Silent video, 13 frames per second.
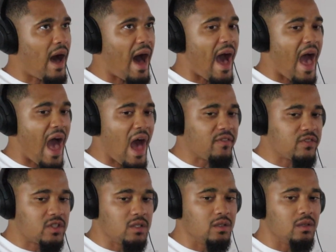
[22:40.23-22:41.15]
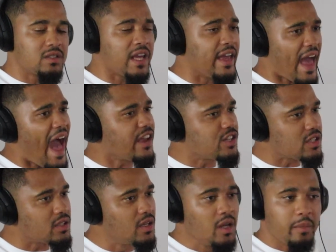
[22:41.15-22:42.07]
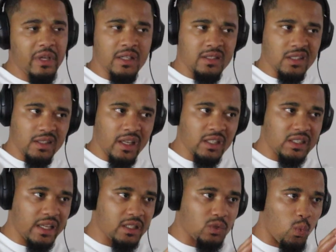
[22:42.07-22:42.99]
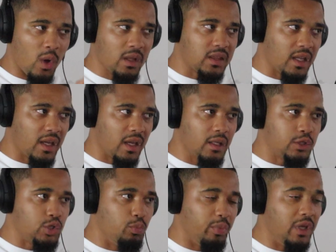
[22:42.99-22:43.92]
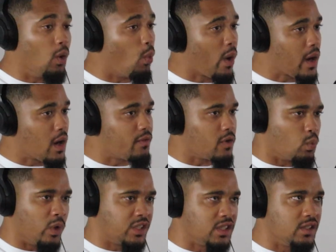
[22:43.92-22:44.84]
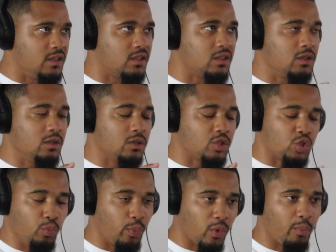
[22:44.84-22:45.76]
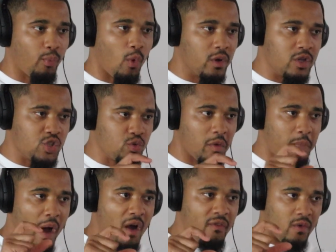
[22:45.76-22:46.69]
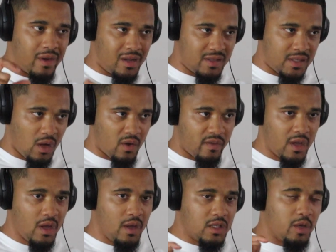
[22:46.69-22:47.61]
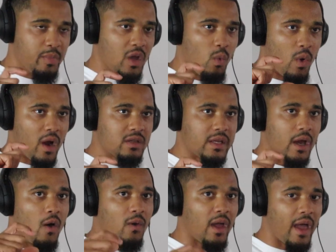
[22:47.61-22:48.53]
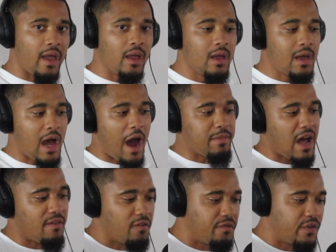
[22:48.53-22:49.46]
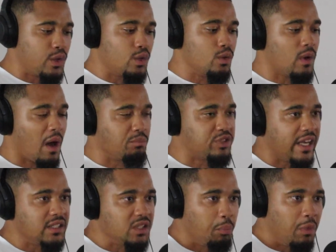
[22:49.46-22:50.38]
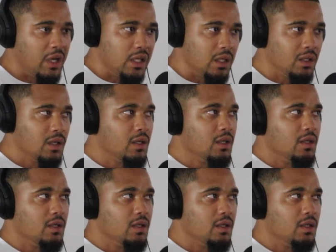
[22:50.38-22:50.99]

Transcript: I have to take action because it's, it's it's one thing to be aware of it which is super important super powerful in itself right to be aware and say okay I'm not fulfilled I'm chasing money